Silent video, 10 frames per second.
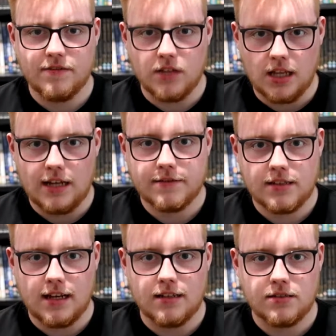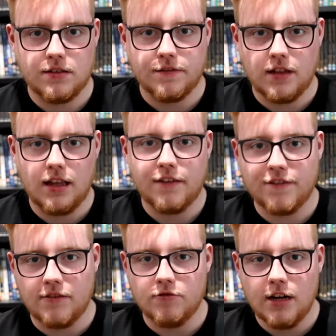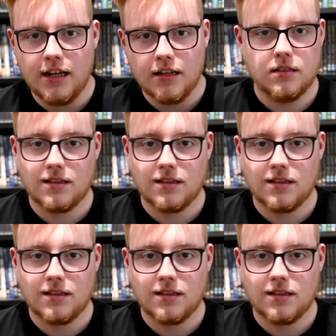the lifestyles of Cliff and Rick.